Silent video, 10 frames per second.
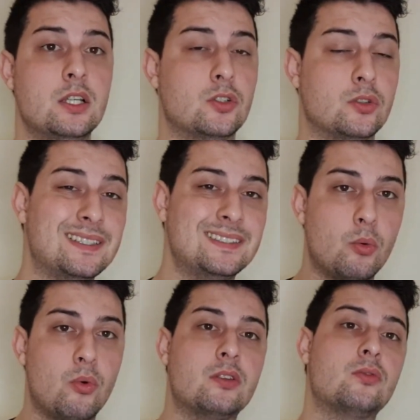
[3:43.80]
So this is a
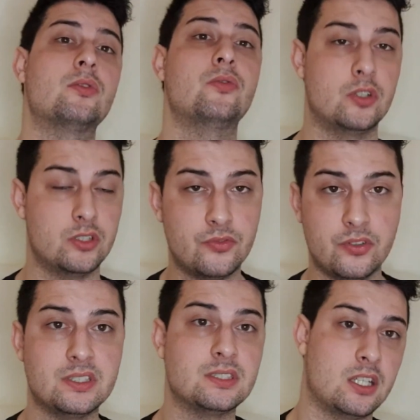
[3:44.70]
way to revert
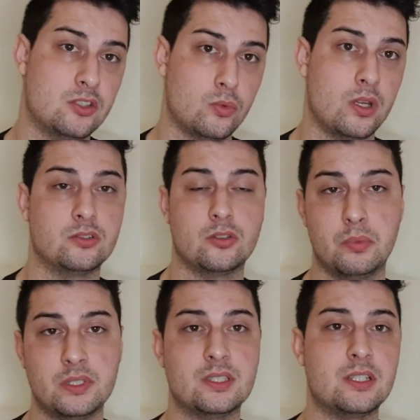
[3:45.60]
things as well. So
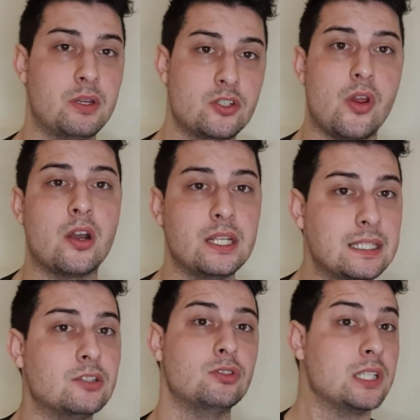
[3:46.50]
basically imagine you are
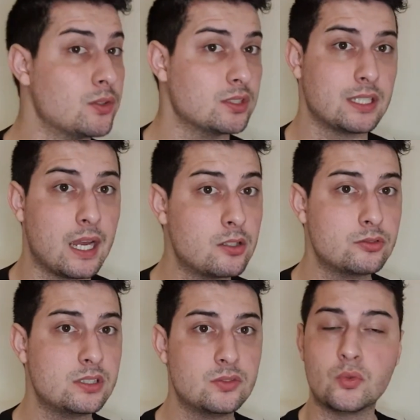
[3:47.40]
eating 3,000
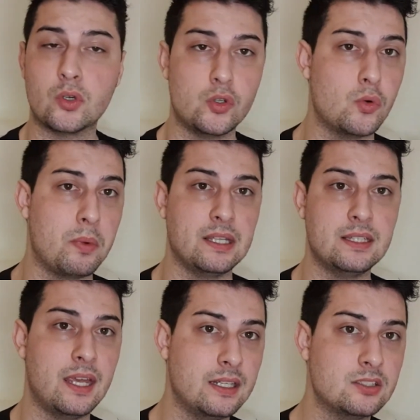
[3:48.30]
calories for your
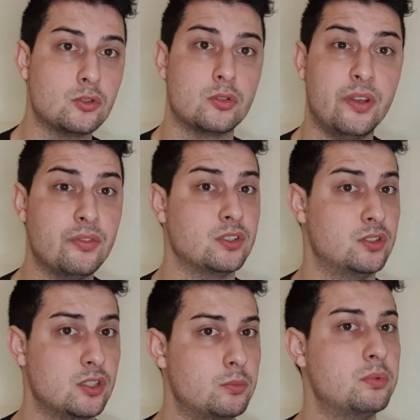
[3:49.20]
maintenance or even
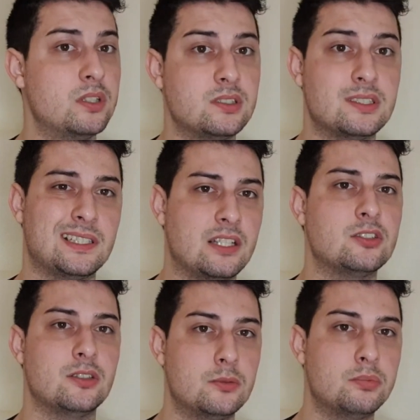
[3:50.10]
surplus, a slight
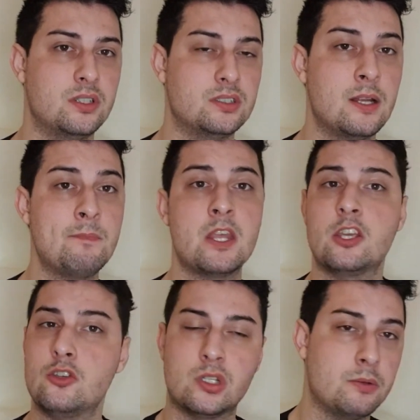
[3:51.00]
surplus.
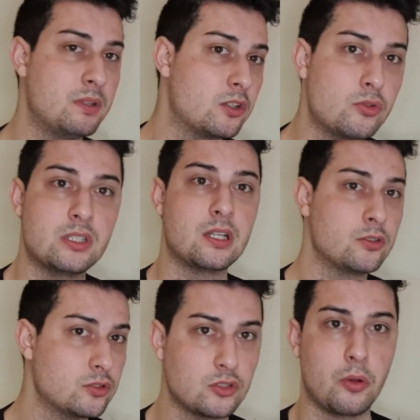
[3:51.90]
You keep the
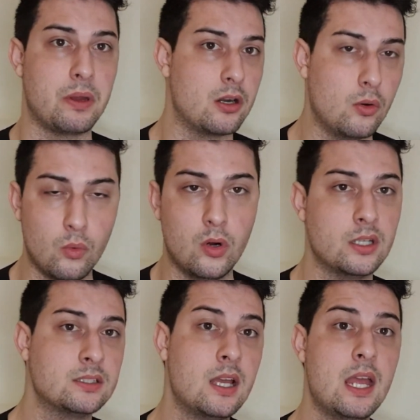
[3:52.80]
3,000 no matter
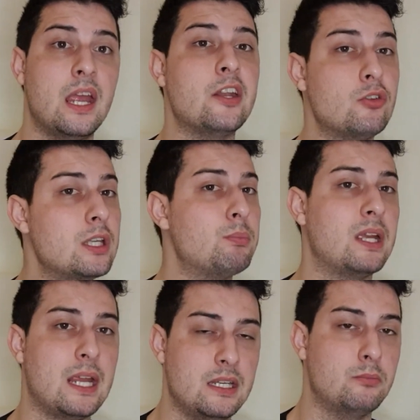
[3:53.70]
what, and you keep
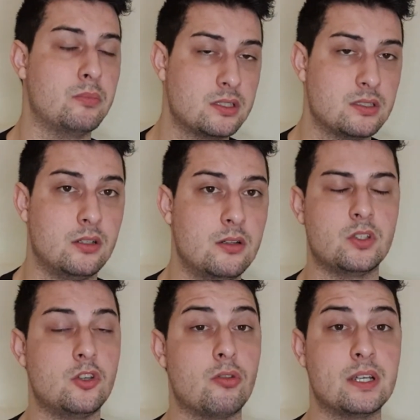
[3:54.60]
gaining muscle.
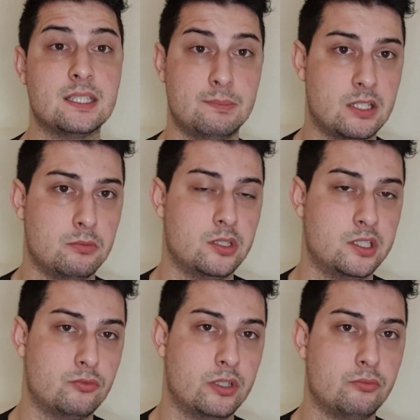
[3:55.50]
Your resting
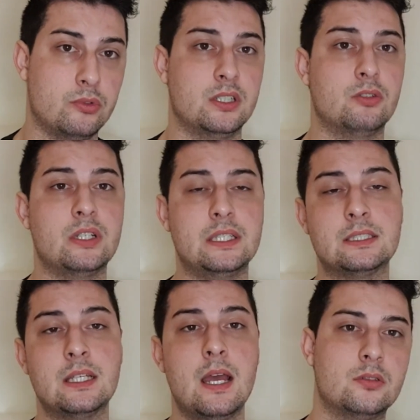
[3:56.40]
metabolic rate will
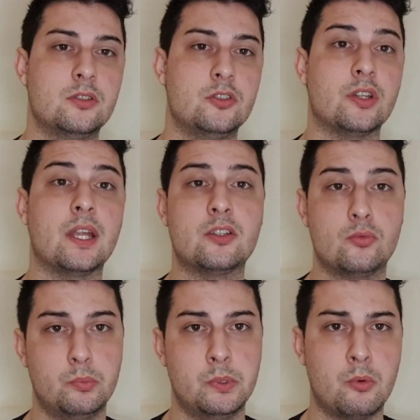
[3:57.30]
increase, your diet
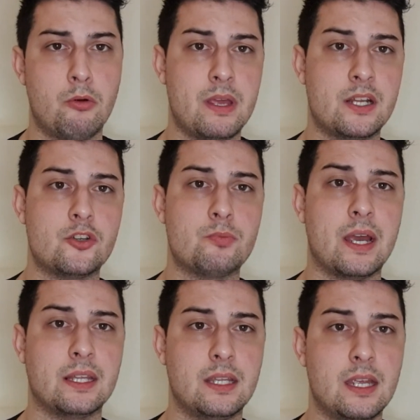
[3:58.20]
will be more managed
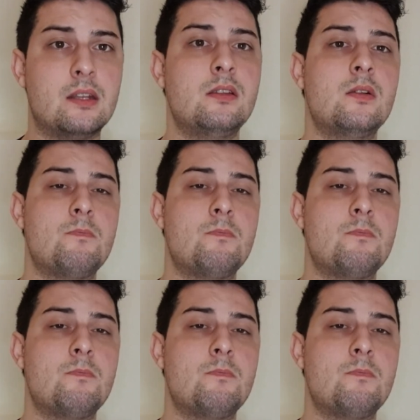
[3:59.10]
by then.